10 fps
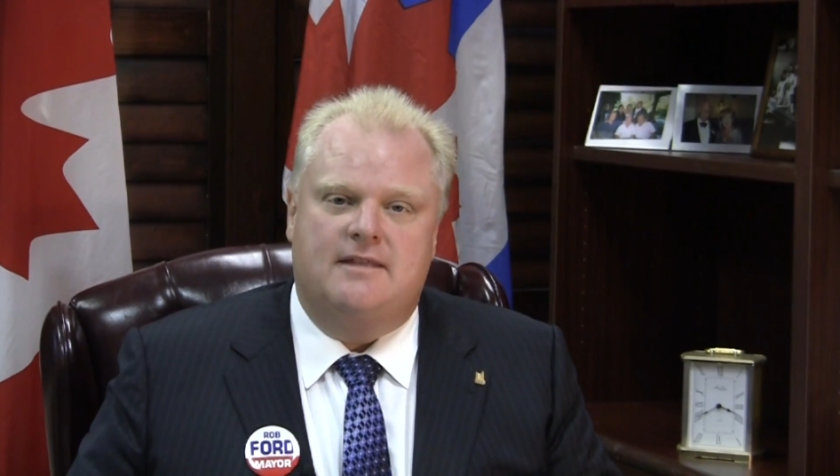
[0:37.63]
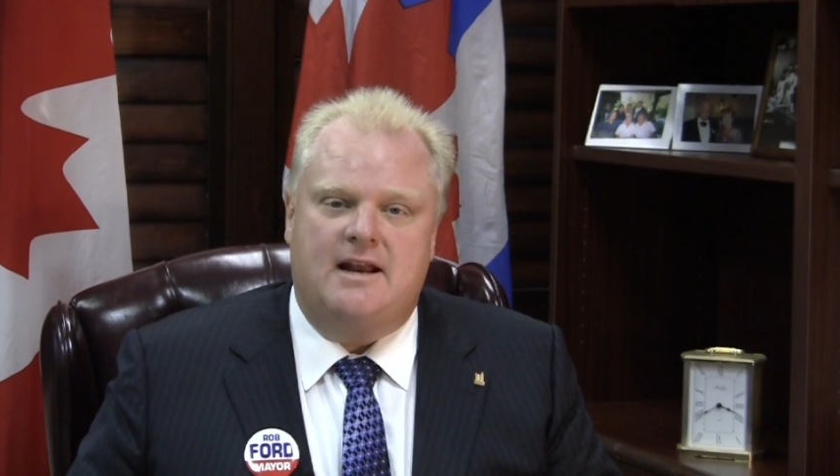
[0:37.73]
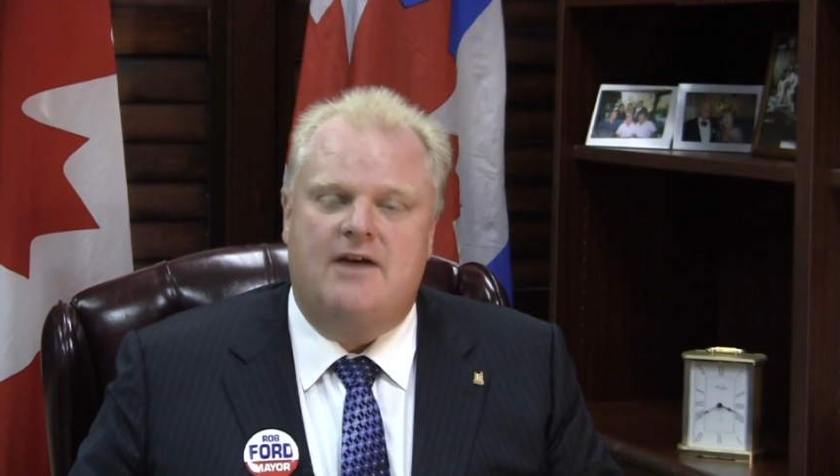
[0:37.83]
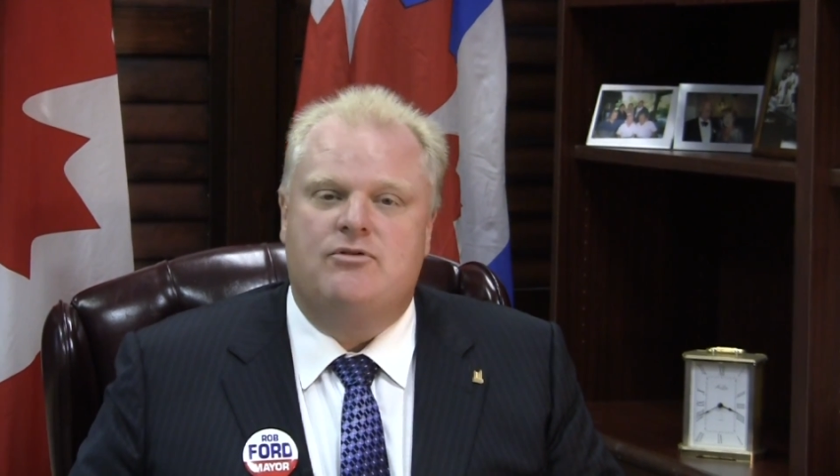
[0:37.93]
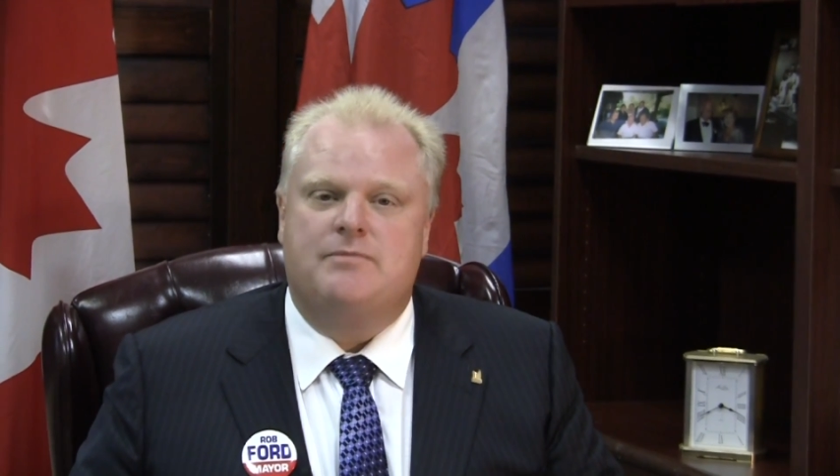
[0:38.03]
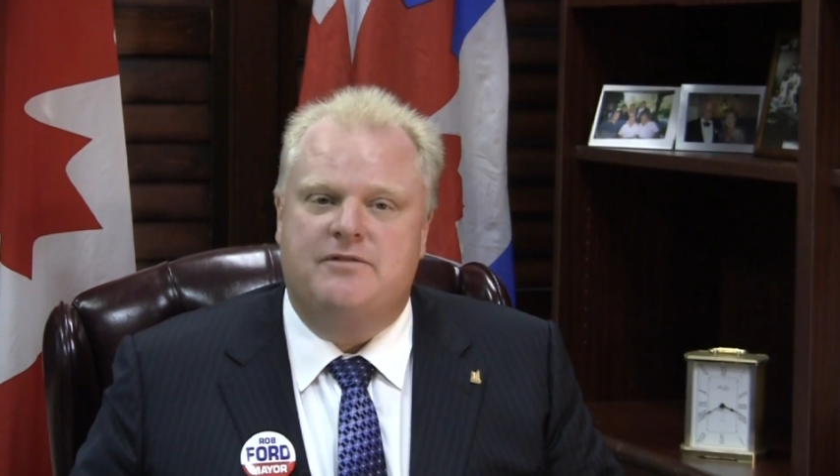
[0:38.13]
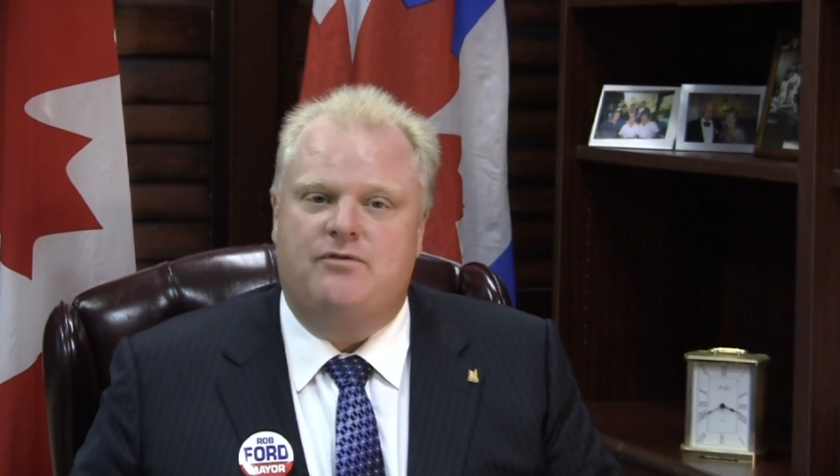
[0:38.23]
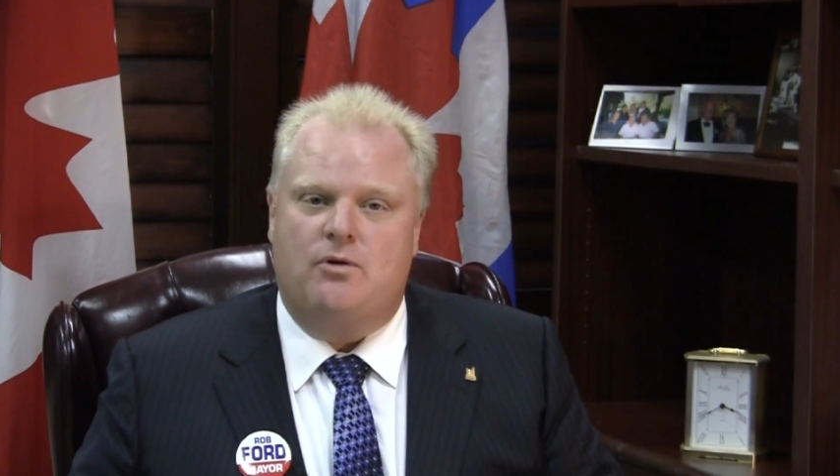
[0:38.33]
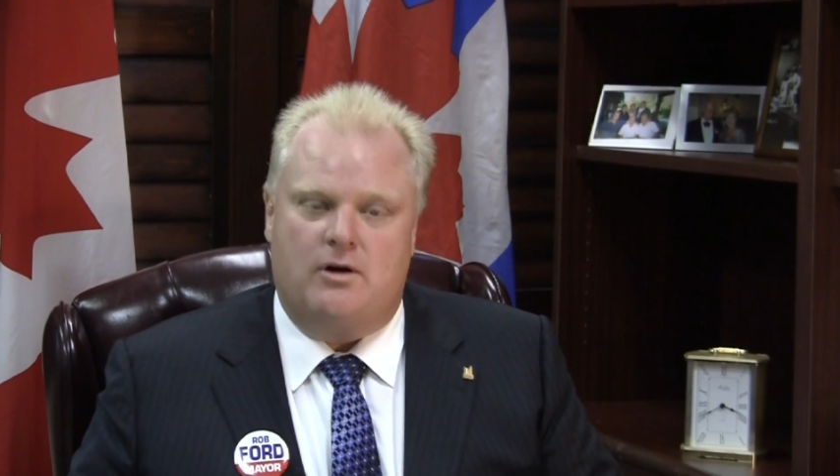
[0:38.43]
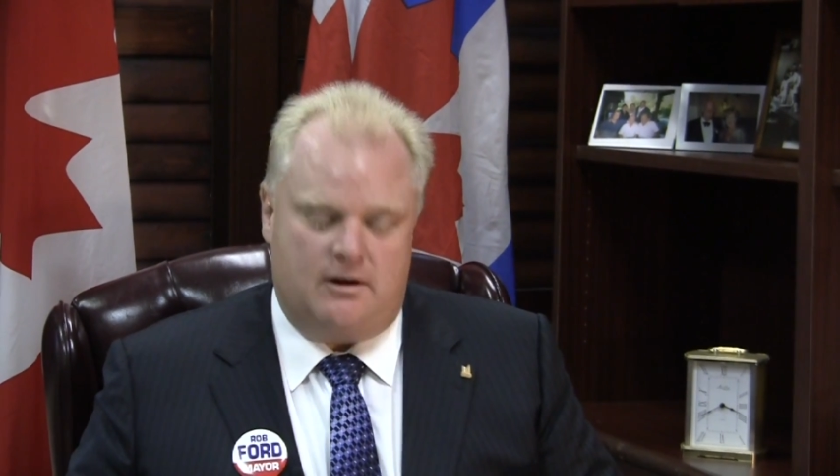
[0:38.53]
than ever
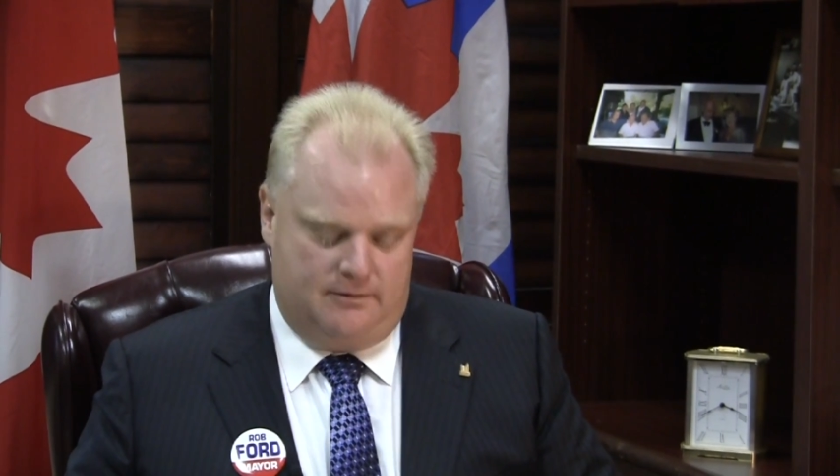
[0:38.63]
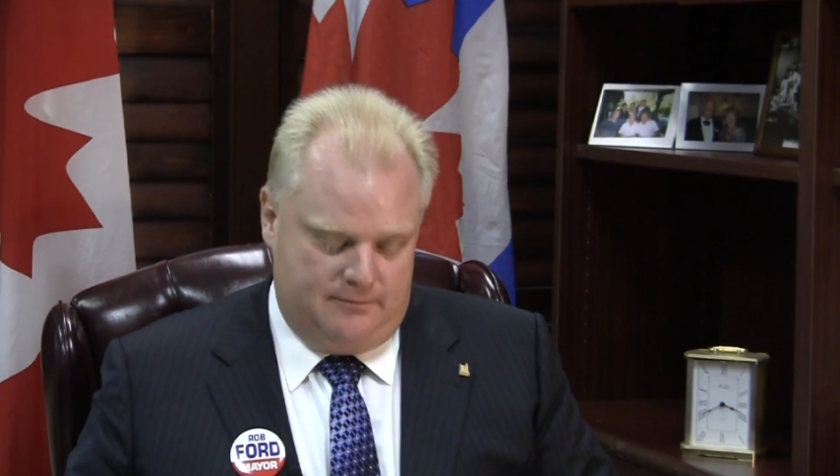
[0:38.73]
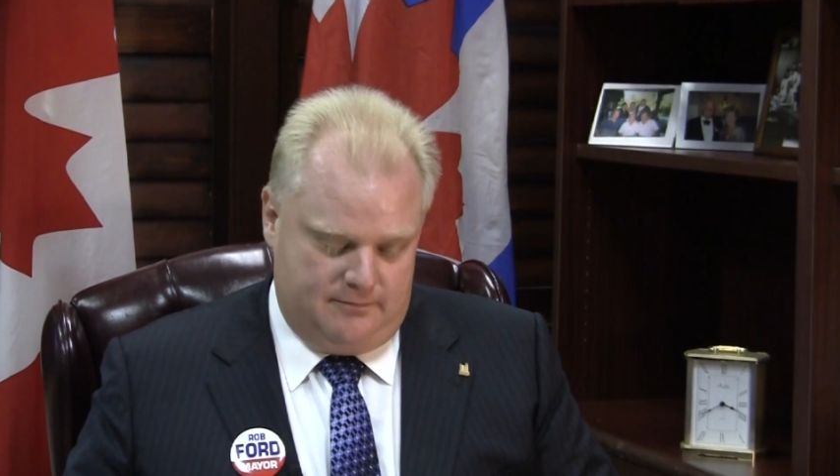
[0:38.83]
before.